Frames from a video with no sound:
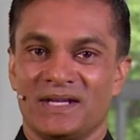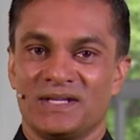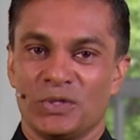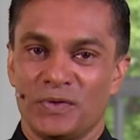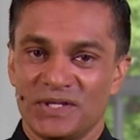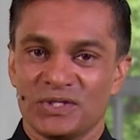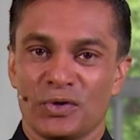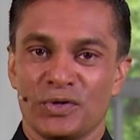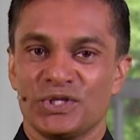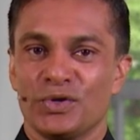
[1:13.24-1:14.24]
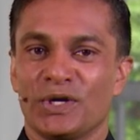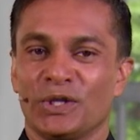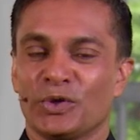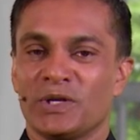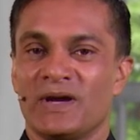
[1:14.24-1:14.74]
So in this course, you're going to
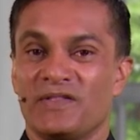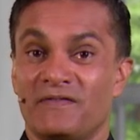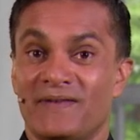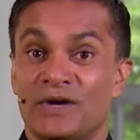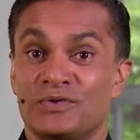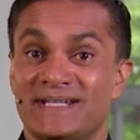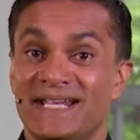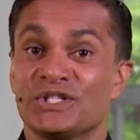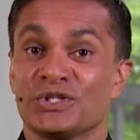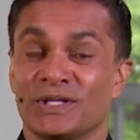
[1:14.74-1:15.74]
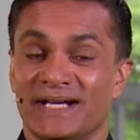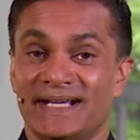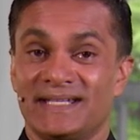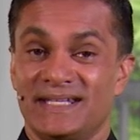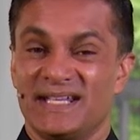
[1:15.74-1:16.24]
learn about the foundational
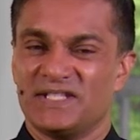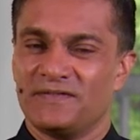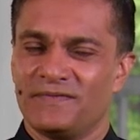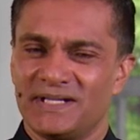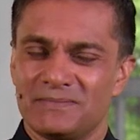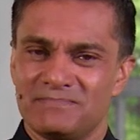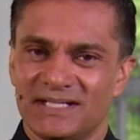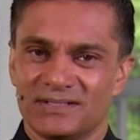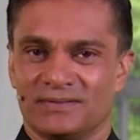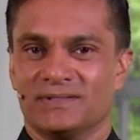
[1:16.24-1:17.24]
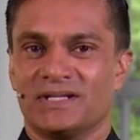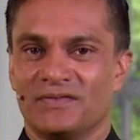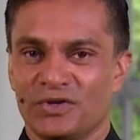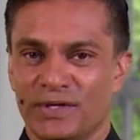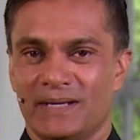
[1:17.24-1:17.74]
ideas, the fundamentals
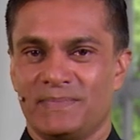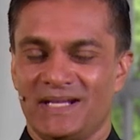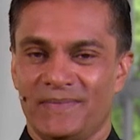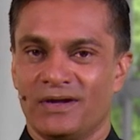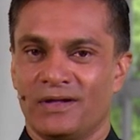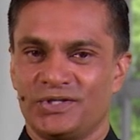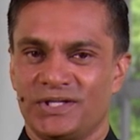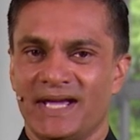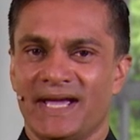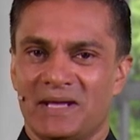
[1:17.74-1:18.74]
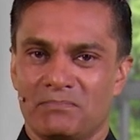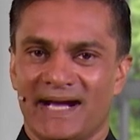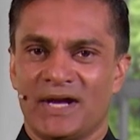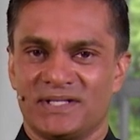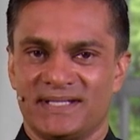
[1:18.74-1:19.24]
of good epidemiology and
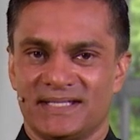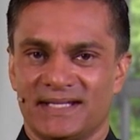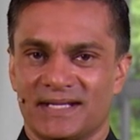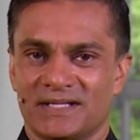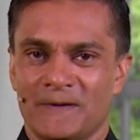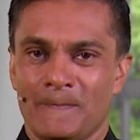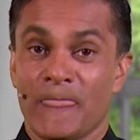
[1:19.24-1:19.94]
biostatistics.